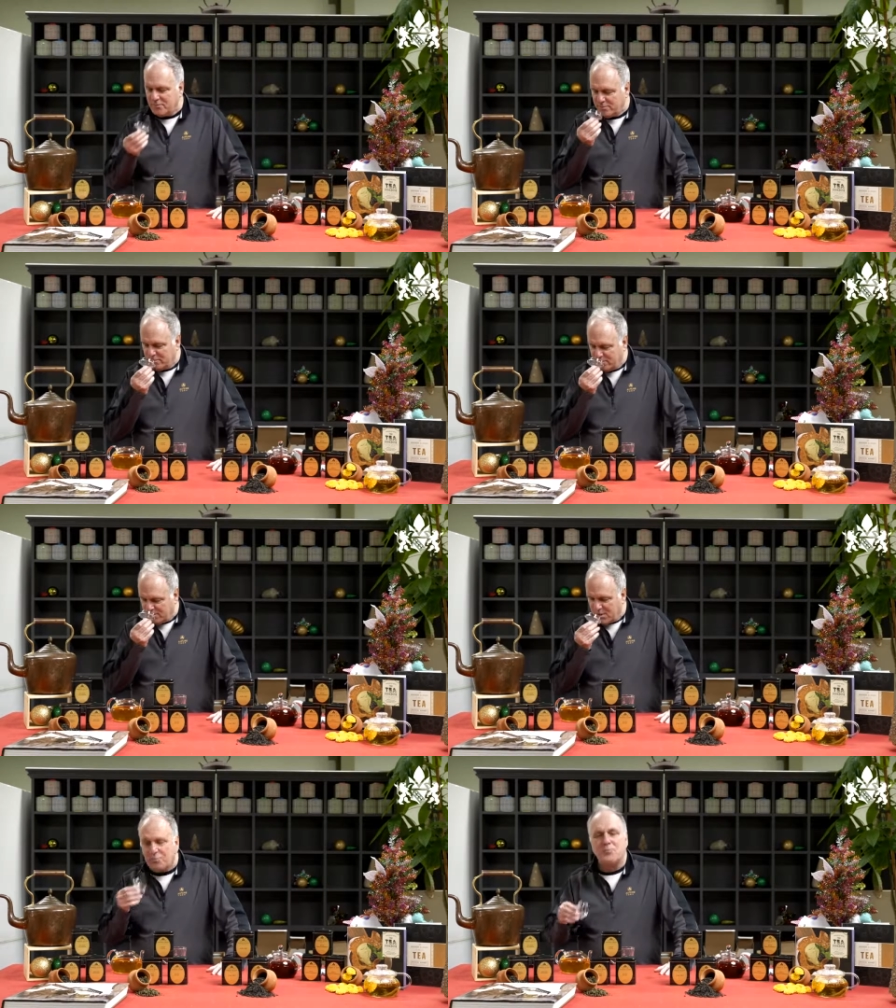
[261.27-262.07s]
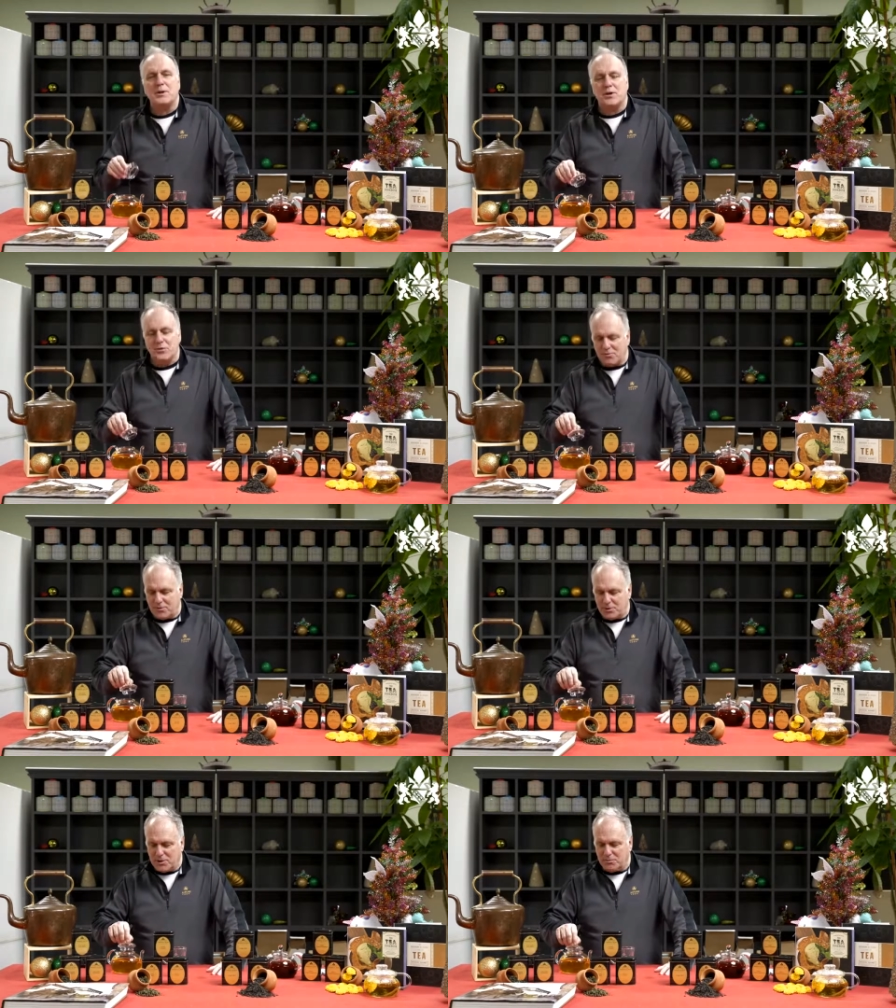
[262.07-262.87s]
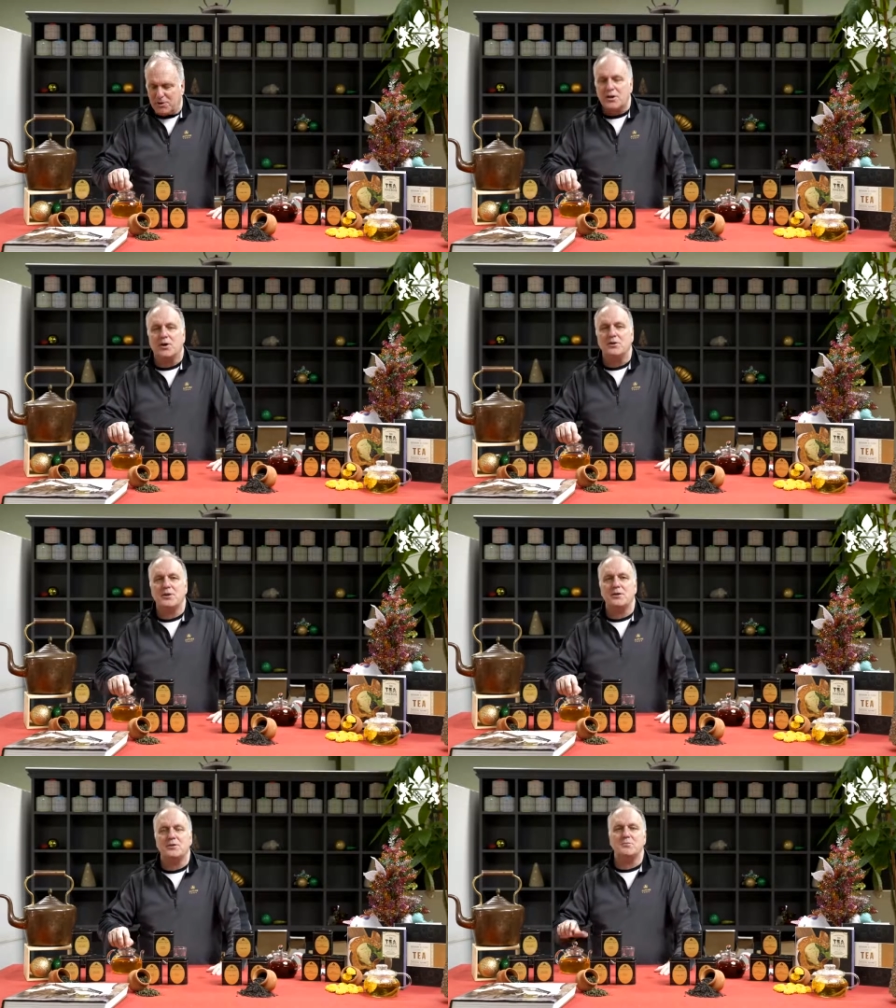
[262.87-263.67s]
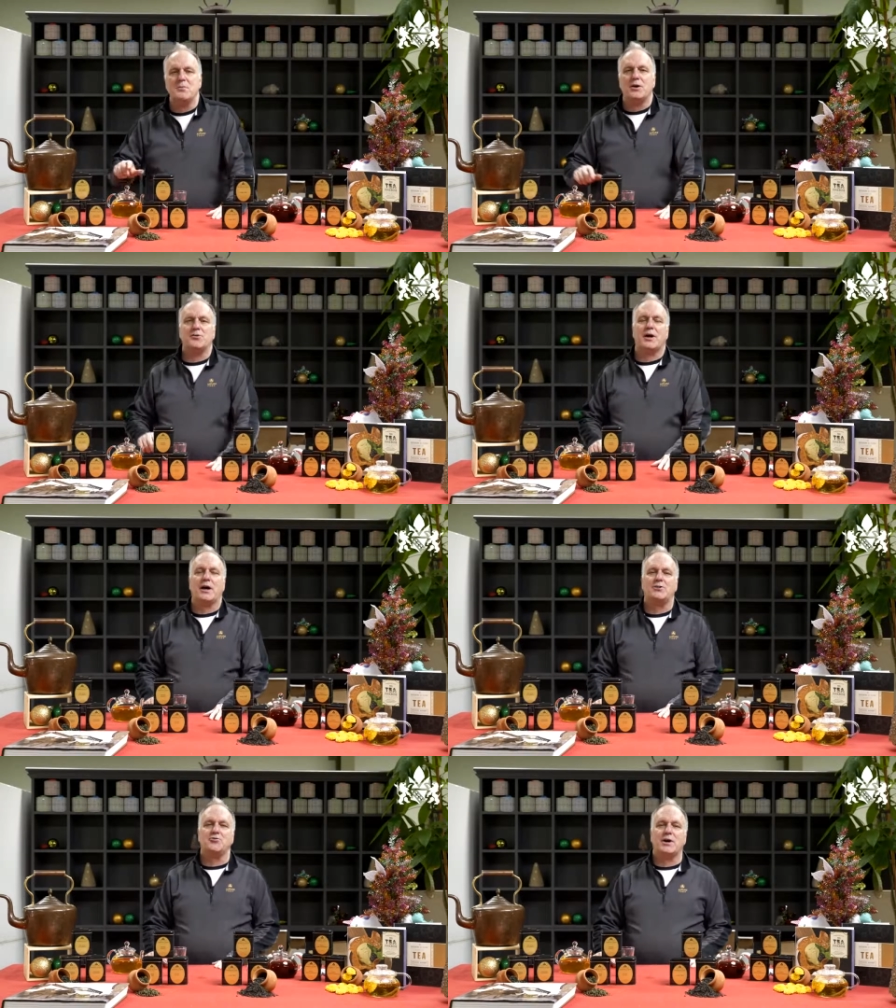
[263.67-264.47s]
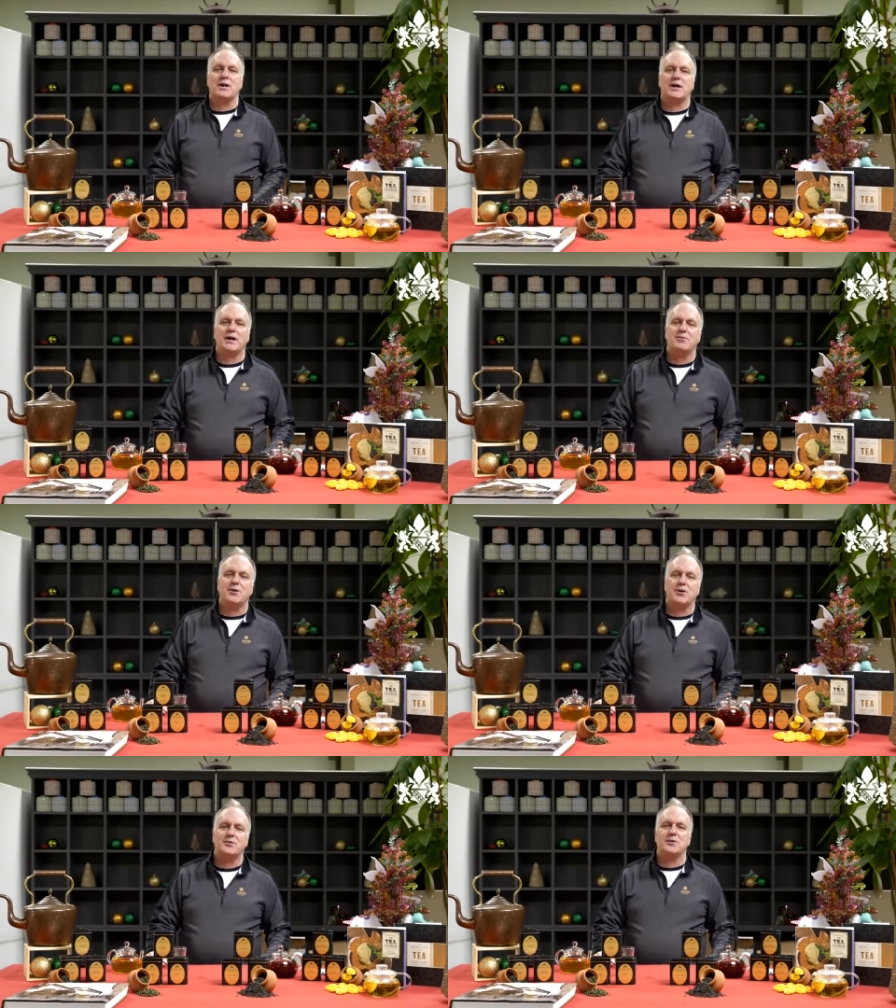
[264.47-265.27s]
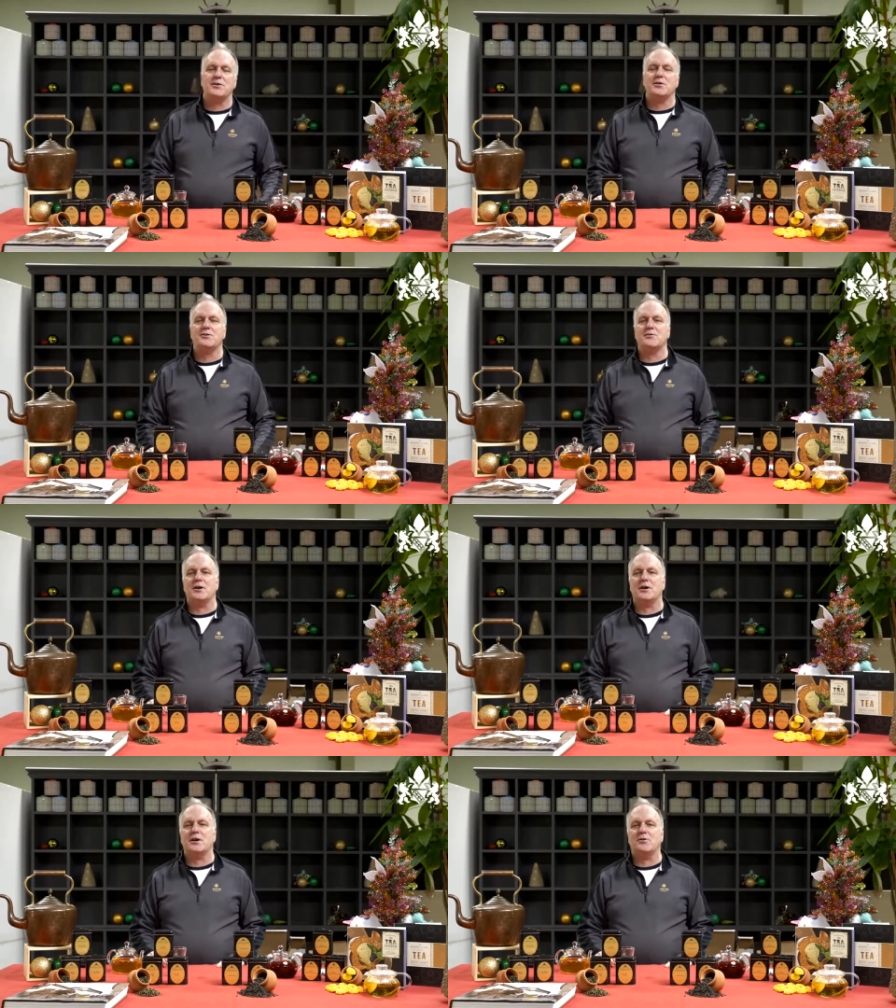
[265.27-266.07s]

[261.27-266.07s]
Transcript: because of the lovely gardenia smells, I try to have gardenias growing.